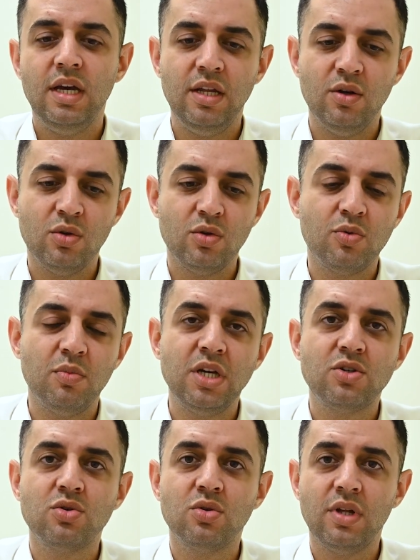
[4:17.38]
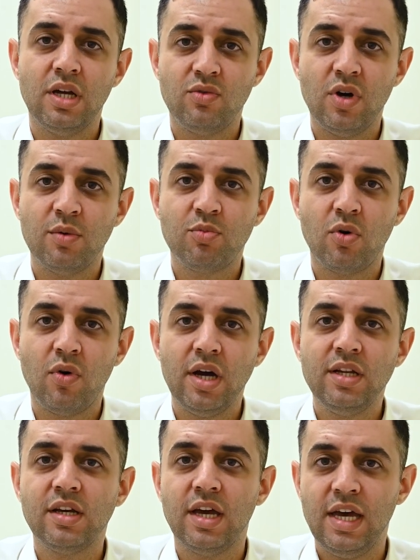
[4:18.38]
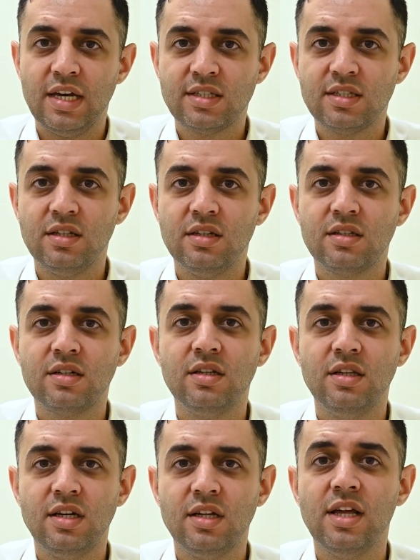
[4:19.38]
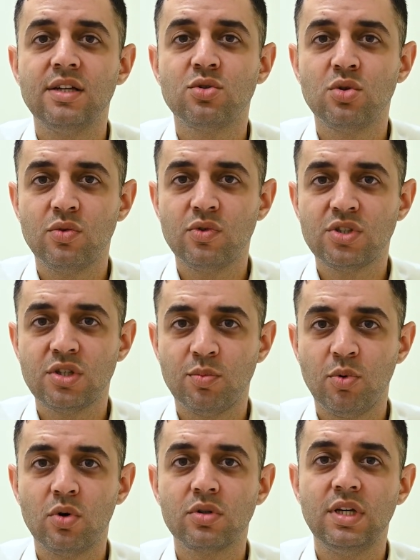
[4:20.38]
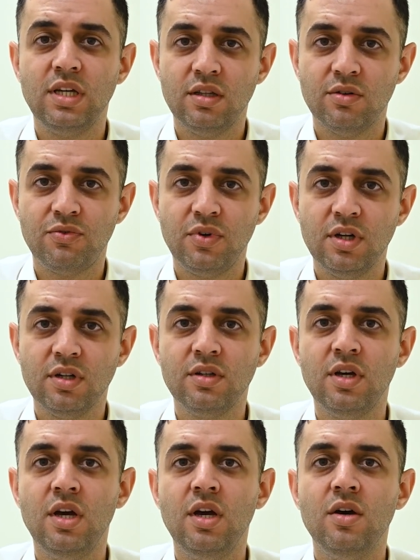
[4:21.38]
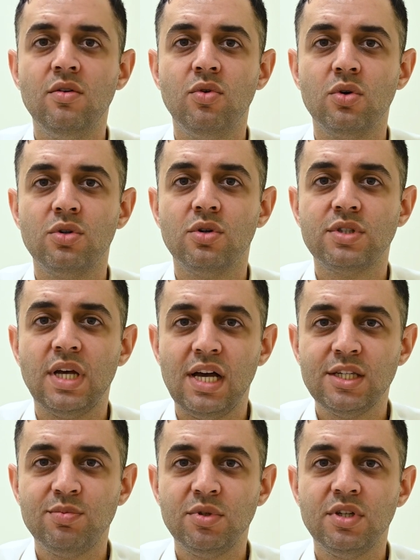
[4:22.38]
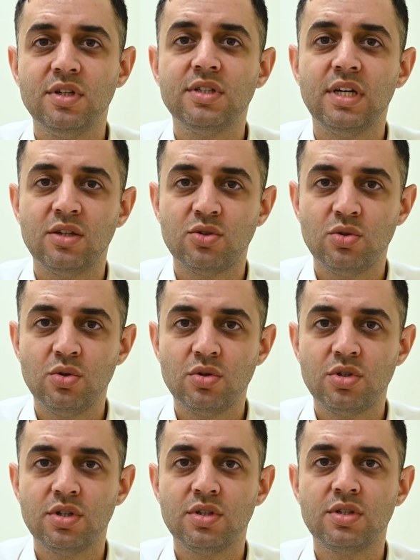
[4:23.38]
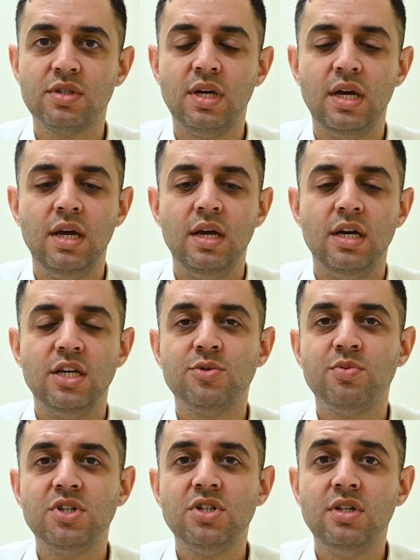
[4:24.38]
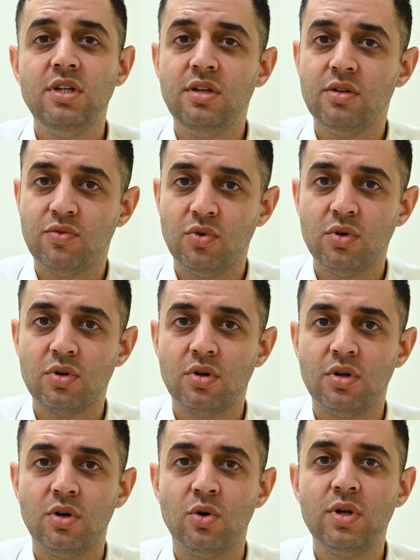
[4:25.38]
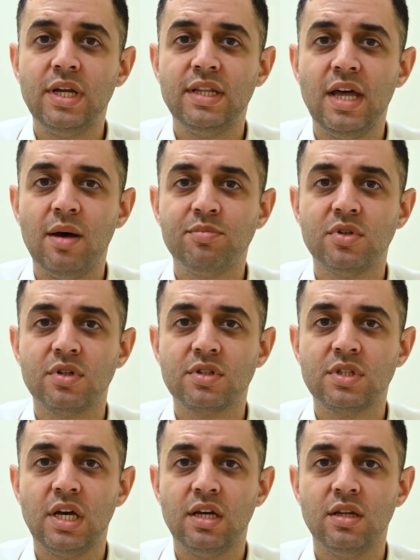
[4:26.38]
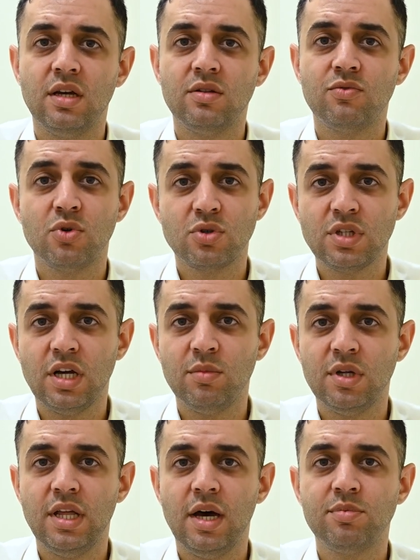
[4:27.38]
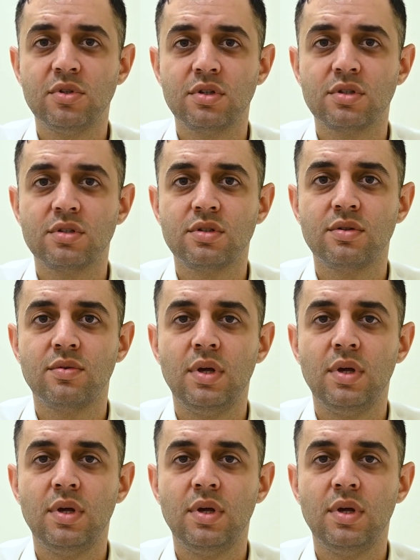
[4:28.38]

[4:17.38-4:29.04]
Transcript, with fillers: in order to make sure that we are providing excellent clinical and service support in the field for those hospitals and surgeons, especially for uh, early adapters and, and first-time adapters.